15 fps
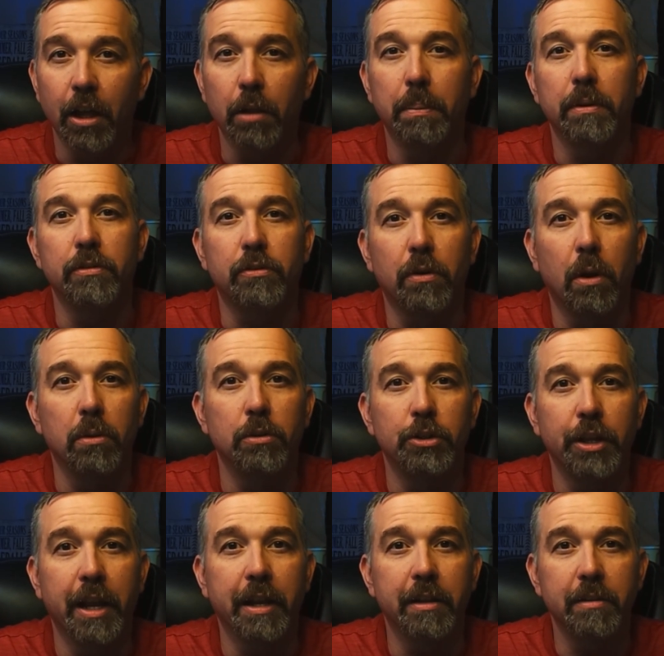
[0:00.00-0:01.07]
help us grow the
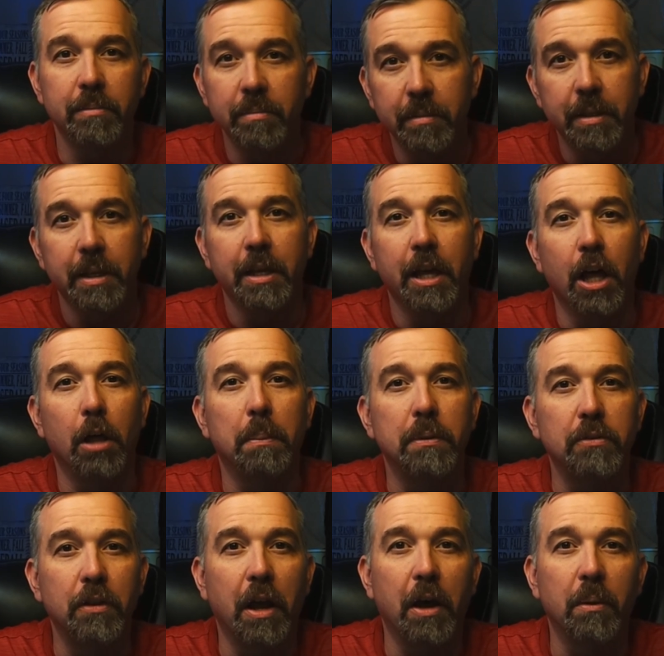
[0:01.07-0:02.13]
channel, help
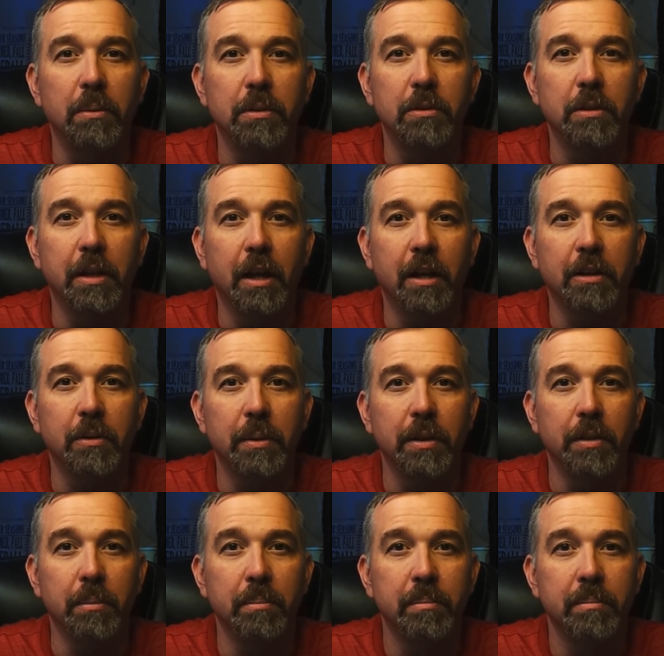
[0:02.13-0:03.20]
us out with the
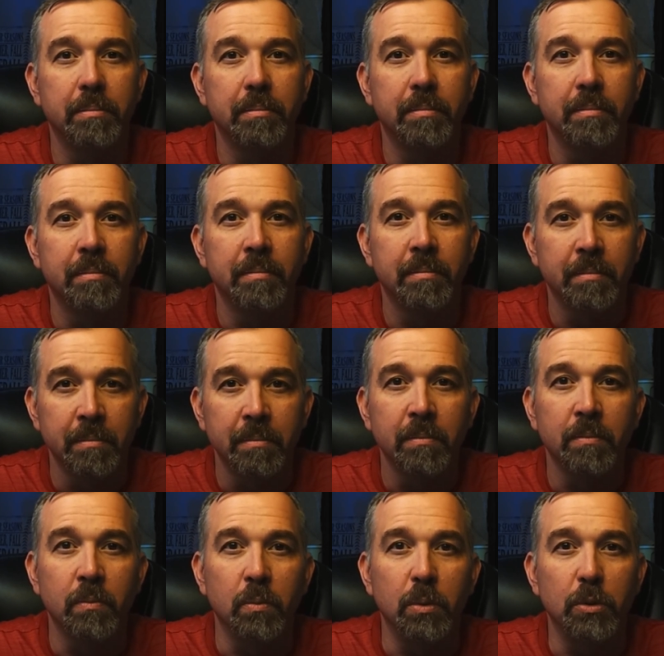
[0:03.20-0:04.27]
algorithm.
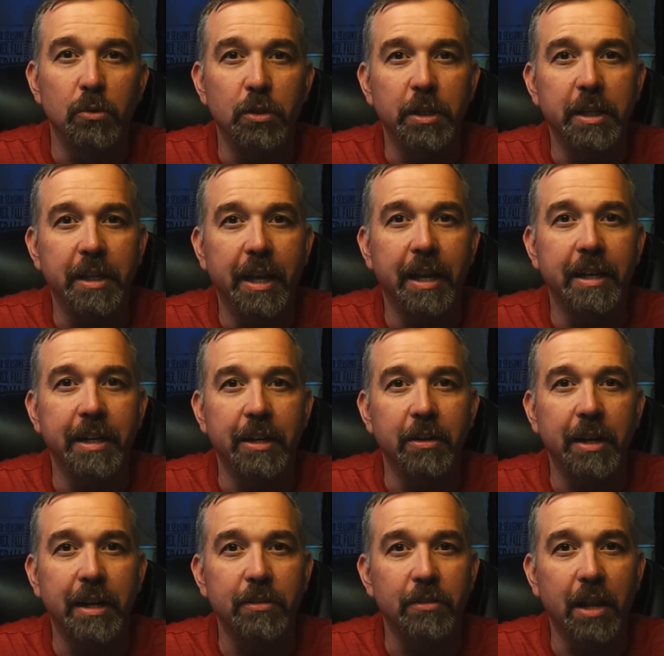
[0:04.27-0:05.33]
We'll see you again here
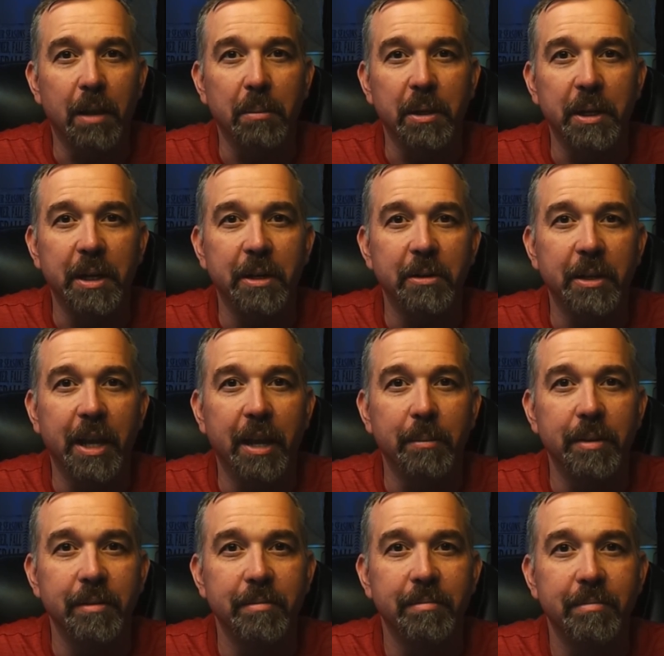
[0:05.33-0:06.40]
next time on Gear and
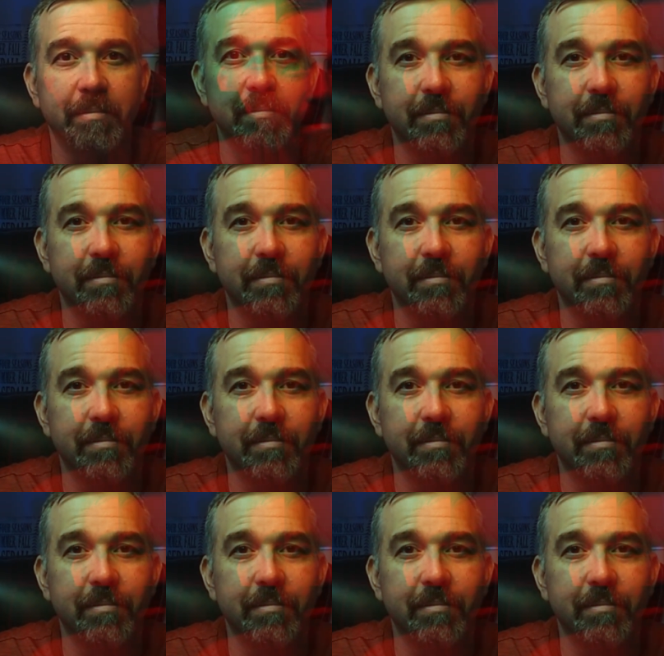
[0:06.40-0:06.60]
Gaming.